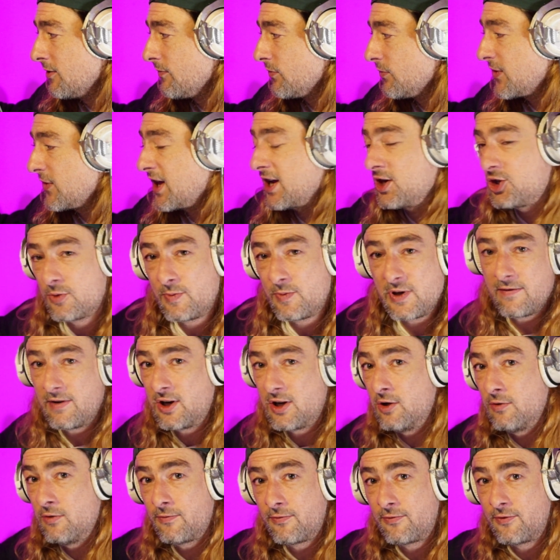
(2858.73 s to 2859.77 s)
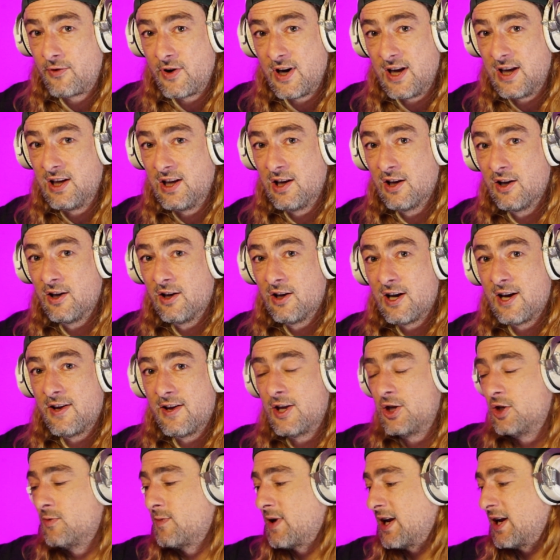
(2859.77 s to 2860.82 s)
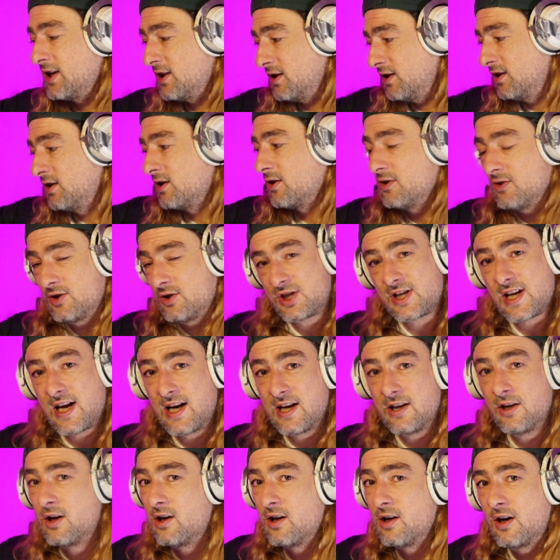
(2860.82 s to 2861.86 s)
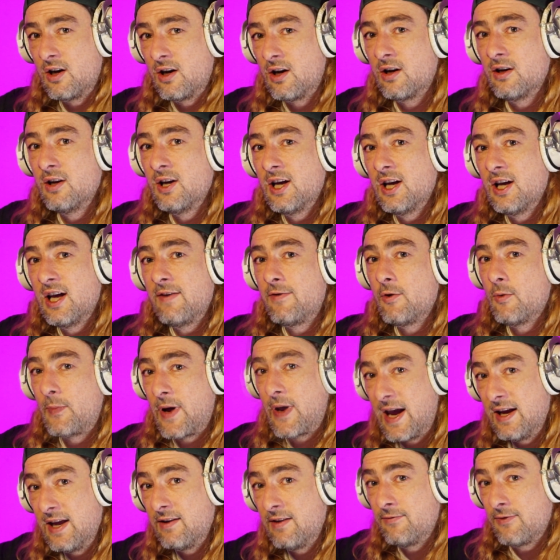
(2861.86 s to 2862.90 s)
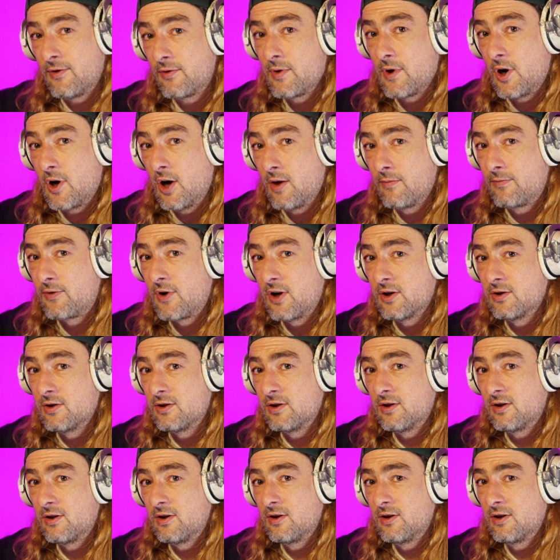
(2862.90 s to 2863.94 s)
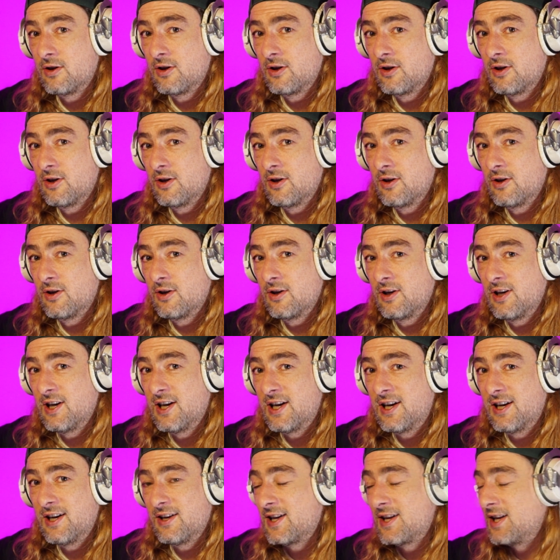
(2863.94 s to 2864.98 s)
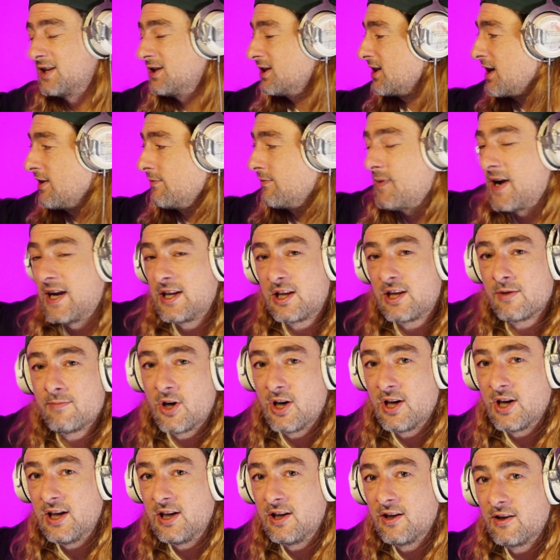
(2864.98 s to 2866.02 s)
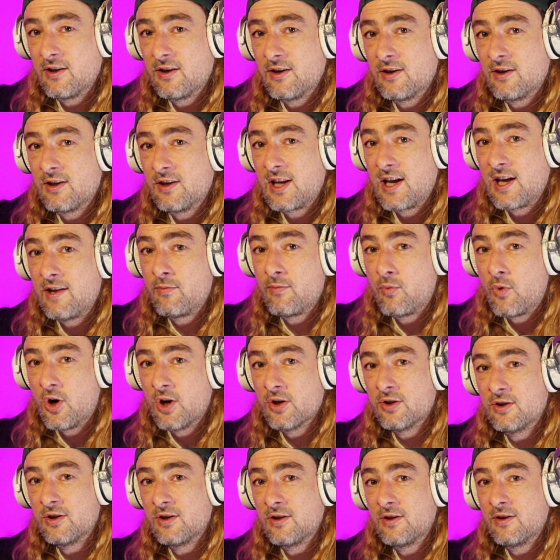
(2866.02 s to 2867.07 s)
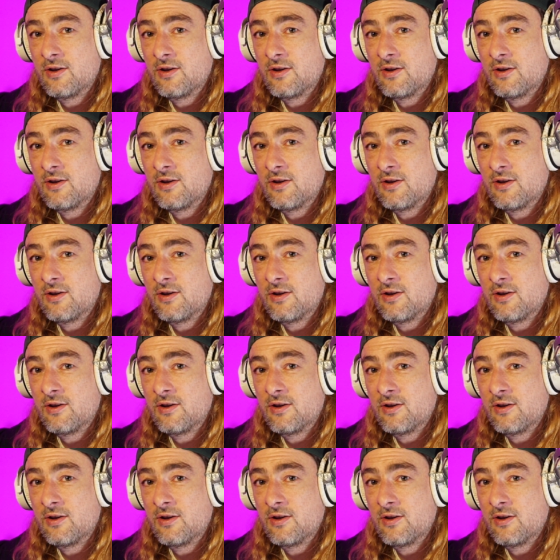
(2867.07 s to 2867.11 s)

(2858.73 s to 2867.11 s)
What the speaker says: they should be giving it you free, and then you make, you know, you sell it. No. If you're paying for up front, yeah, then they've made the money. They've won.